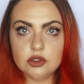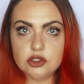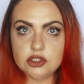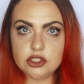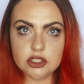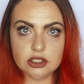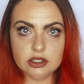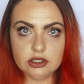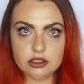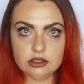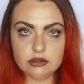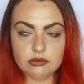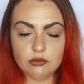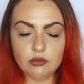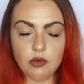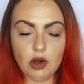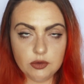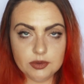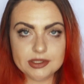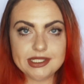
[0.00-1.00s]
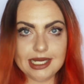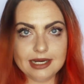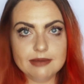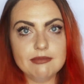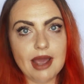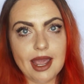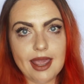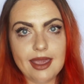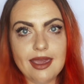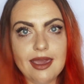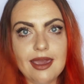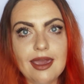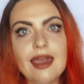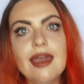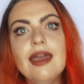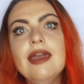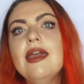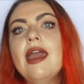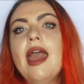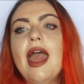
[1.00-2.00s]
took what was in my
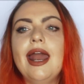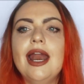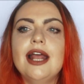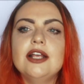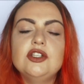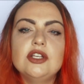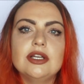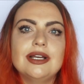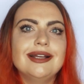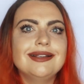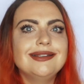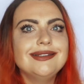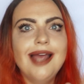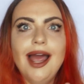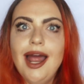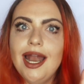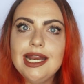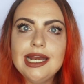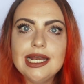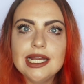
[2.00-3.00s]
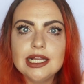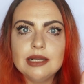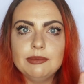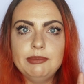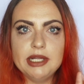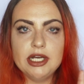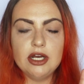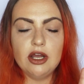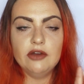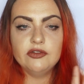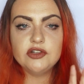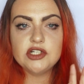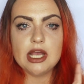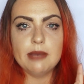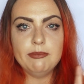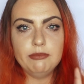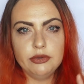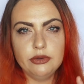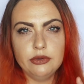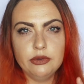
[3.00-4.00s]
hair, and I took a tiny little bit of
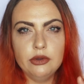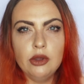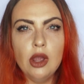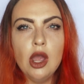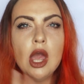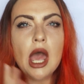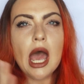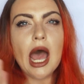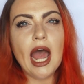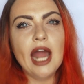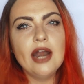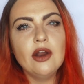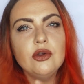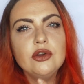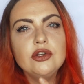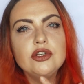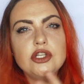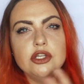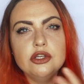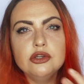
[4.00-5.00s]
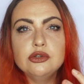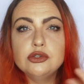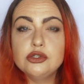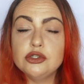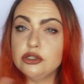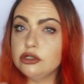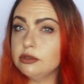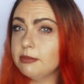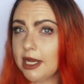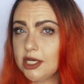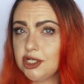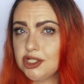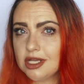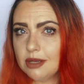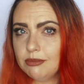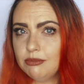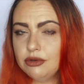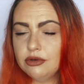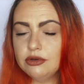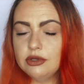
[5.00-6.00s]
shampoo. I don't use too much
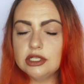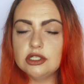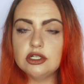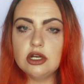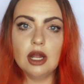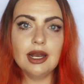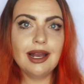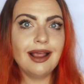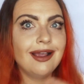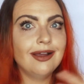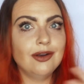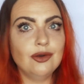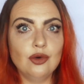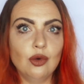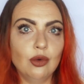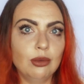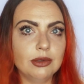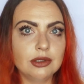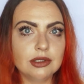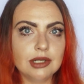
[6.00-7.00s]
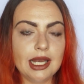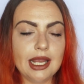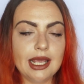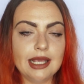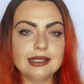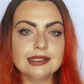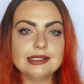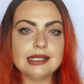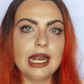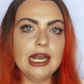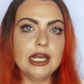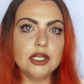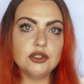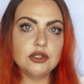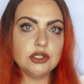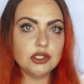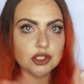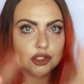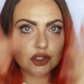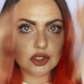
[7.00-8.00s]
shampoo. It's not like a normal cleanse. I
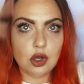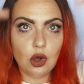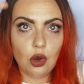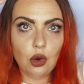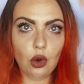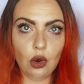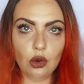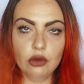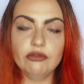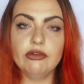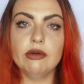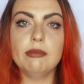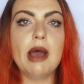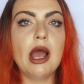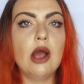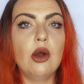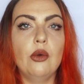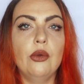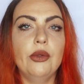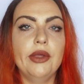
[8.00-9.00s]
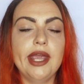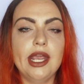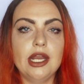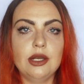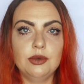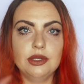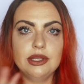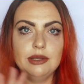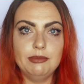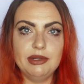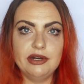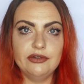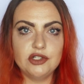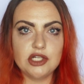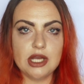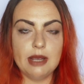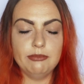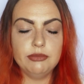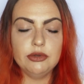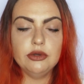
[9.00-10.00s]
literally just go over my whole head with a bit of
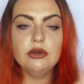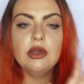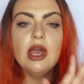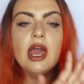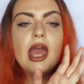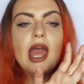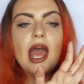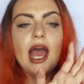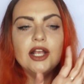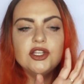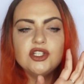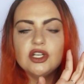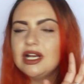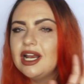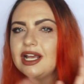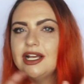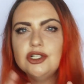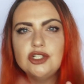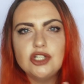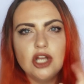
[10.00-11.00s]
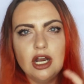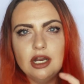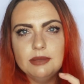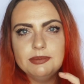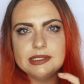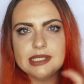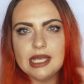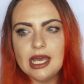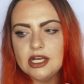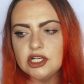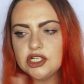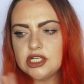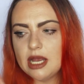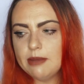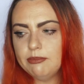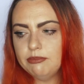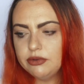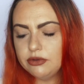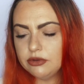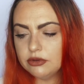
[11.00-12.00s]
shampoo. I took like a dollop size
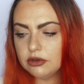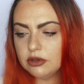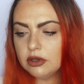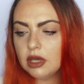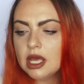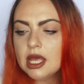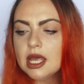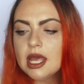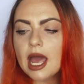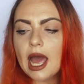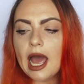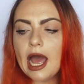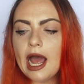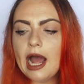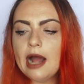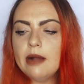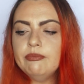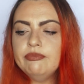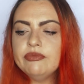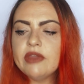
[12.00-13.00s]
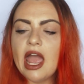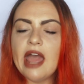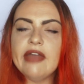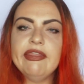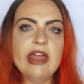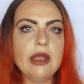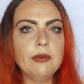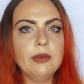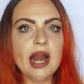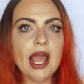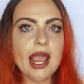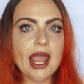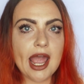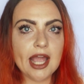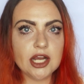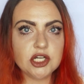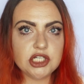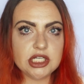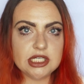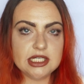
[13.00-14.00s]
shampoo, and then what I
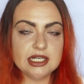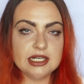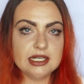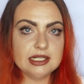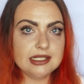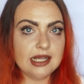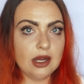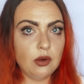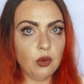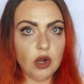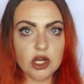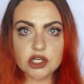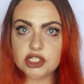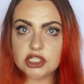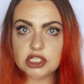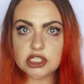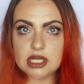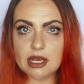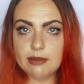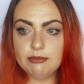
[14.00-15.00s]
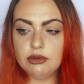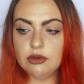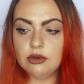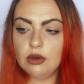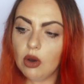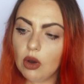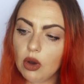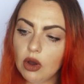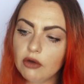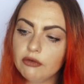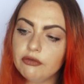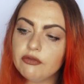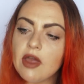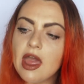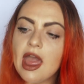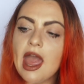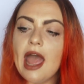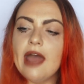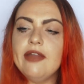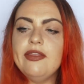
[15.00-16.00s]
actually did is I washed the shampoo off,
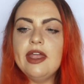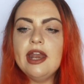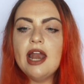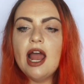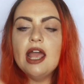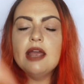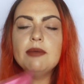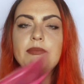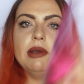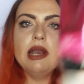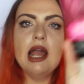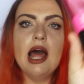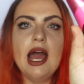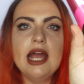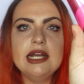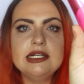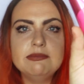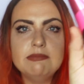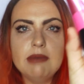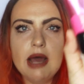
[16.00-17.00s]
and then I applied